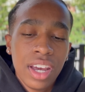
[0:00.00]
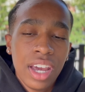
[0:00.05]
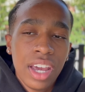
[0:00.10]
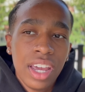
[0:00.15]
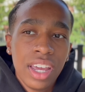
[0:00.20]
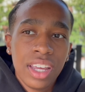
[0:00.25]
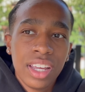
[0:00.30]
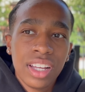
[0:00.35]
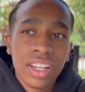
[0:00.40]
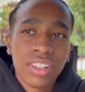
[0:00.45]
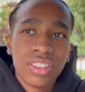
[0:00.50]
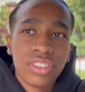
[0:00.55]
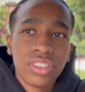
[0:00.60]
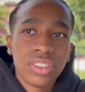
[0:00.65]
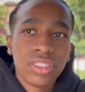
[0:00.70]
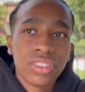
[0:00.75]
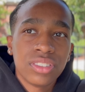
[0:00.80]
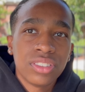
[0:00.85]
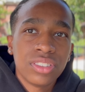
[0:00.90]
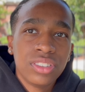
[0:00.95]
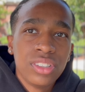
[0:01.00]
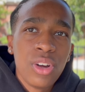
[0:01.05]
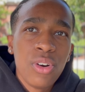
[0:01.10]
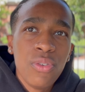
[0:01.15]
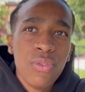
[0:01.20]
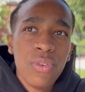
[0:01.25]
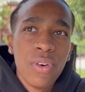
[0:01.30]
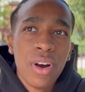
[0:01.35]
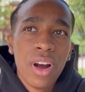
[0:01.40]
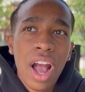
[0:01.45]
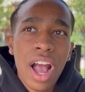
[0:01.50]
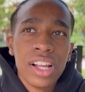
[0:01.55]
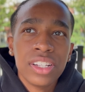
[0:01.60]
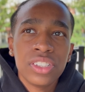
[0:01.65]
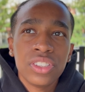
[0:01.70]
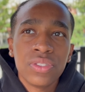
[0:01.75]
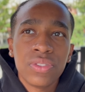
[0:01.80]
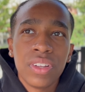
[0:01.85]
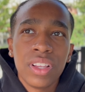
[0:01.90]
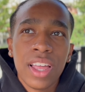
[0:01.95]
And so far, I
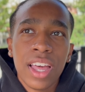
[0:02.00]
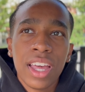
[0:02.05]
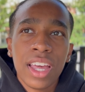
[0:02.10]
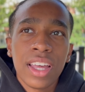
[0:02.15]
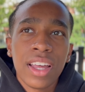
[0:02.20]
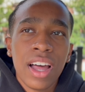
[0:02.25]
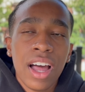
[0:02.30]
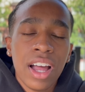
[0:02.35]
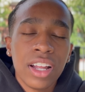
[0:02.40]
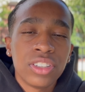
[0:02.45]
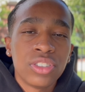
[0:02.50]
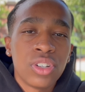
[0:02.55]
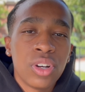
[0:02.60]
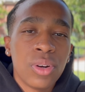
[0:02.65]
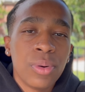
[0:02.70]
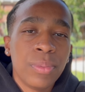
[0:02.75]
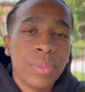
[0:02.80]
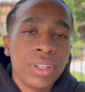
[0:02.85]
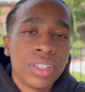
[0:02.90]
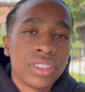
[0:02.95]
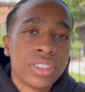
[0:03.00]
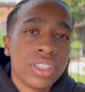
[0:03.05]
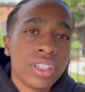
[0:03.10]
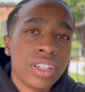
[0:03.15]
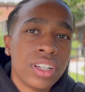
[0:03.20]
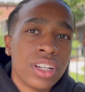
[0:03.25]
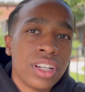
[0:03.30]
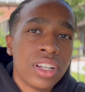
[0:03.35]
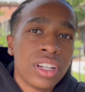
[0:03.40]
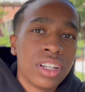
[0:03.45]
just feel like God told me to